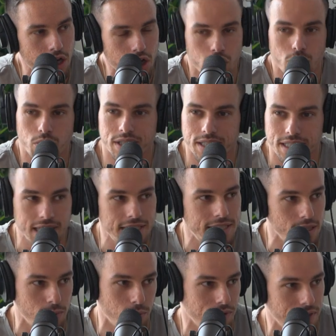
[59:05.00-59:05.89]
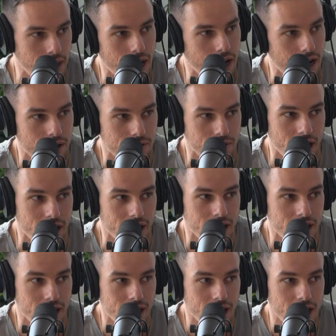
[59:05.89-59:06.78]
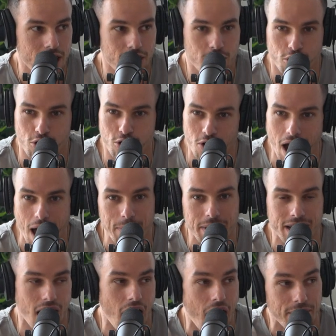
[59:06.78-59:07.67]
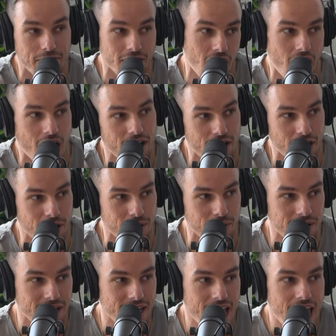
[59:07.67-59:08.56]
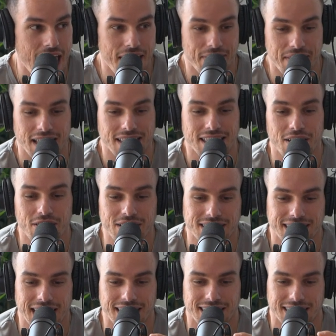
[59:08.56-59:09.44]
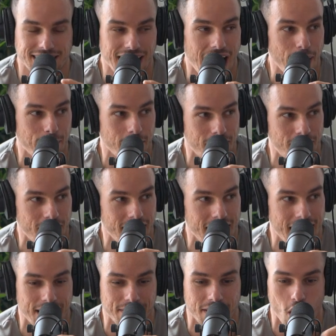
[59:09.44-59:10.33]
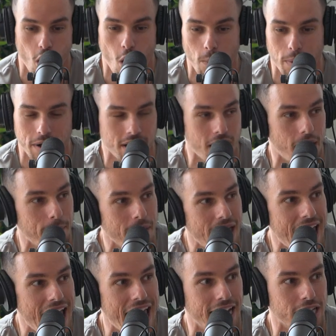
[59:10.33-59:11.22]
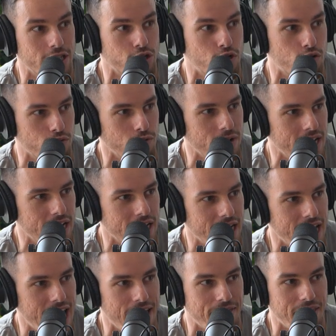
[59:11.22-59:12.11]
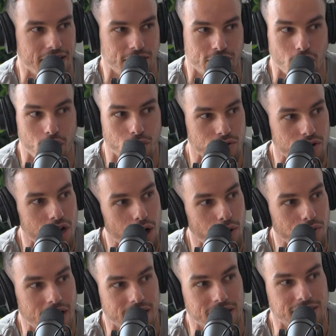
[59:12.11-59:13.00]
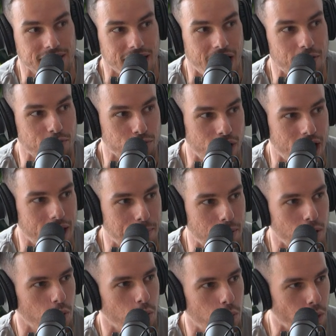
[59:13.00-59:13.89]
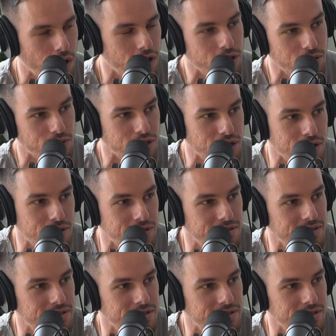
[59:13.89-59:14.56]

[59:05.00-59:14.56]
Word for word: you see someone there, right? They're grabbing an avocado and they literally take the top of it and they open it up and it's green and they don't know that it's not ripe. What do you do?